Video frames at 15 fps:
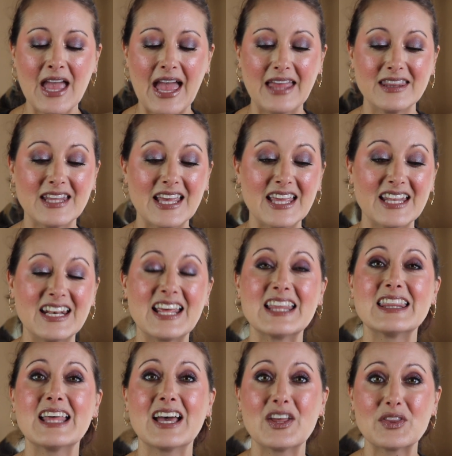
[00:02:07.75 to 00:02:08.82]
And then
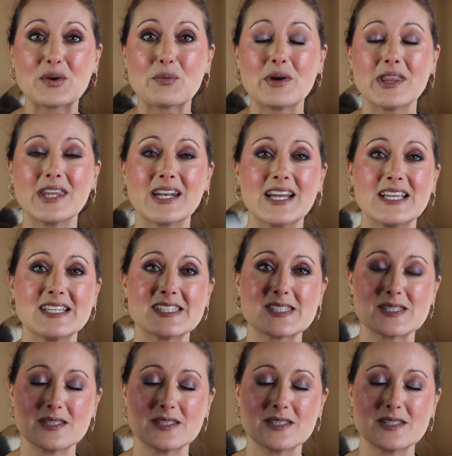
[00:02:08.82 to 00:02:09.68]
the other one that I,